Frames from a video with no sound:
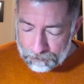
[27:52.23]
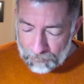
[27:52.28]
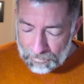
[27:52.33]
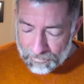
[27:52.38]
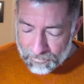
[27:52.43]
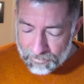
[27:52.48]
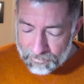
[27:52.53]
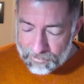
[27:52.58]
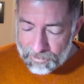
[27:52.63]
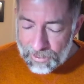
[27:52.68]

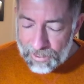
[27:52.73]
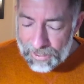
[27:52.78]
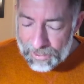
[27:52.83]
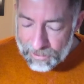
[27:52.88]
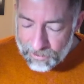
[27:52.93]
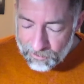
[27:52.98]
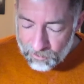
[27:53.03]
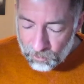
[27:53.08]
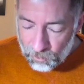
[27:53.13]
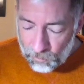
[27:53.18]

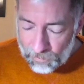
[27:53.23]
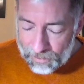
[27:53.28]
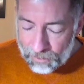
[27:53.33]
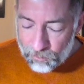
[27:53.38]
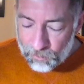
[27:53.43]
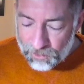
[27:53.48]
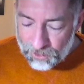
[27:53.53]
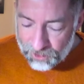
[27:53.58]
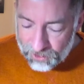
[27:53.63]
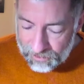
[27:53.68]
Today, we
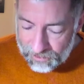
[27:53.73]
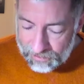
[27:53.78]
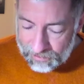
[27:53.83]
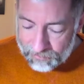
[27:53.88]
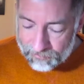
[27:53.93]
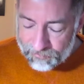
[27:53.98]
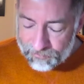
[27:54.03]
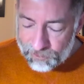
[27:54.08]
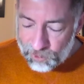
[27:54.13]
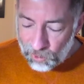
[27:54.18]

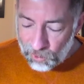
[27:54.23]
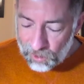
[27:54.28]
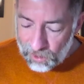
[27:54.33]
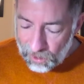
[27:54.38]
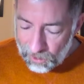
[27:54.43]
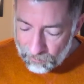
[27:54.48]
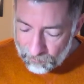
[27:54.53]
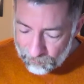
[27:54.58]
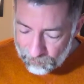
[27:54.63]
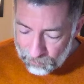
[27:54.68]
receive your
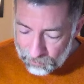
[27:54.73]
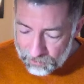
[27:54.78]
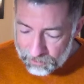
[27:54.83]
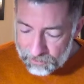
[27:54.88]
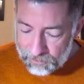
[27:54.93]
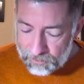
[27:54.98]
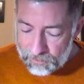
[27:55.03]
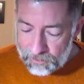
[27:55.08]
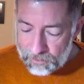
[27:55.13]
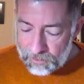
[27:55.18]
comfort,
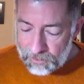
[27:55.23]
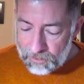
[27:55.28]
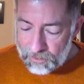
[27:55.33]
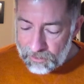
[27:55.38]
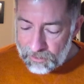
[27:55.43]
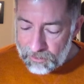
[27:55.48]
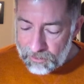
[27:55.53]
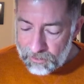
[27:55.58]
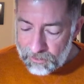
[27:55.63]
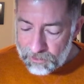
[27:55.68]

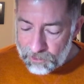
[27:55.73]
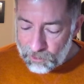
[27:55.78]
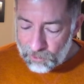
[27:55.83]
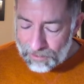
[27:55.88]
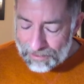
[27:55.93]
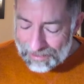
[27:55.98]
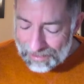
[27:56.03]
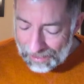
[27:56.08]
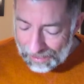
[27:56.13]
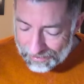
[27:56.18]
your
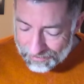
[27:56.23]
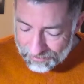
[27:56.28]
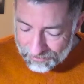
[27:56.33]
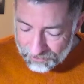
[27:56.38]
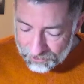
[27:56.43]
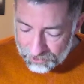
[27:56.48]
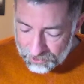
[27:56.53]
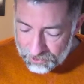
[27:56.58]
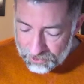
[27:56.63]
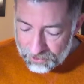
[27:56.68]

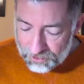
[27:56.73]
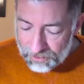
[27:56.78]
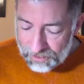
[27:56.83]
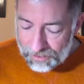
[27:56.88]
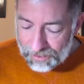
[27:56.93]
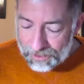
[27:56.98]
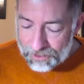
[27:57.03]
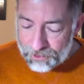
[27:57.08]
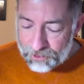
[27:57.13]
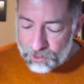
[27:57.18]
guidance,
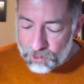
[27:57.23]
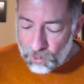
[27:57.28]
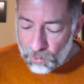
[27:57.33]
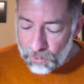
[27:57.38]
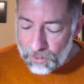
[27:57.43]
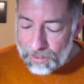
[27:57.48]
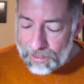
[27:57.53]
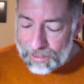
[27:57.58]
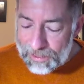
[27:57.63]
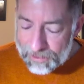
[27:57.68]
and
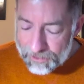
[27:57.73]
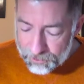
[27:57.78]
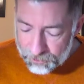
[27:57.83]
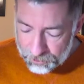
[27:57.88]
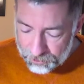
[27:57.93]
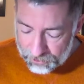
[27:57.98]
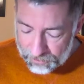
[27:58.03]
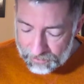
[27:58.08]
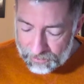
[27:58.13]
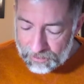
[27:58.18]
your
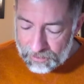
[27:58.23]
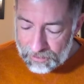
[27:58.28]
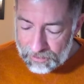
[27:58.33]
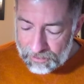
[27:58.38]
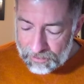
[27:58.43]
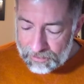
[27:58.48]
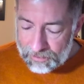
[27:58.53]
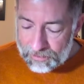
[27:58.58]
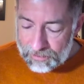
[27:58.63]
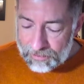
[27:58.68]
energy
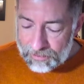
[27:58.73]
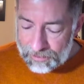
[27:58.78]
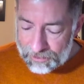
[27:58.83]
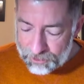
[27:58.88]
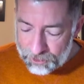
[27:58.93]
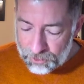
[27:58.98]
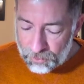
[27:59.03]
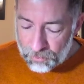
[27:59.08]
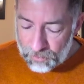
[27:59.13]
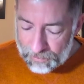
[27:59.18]

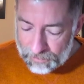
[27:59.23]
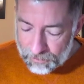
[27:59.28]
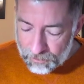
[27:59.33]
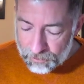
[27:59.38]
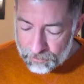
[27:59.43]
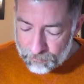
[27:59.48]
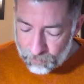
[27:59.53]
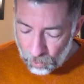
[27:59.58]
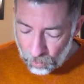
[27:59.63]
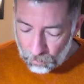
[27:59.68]
as you lead
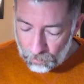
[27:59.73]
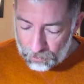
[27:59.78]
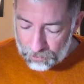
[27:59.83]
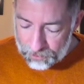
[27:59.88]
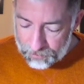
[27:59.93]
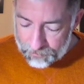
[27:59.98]
us forward.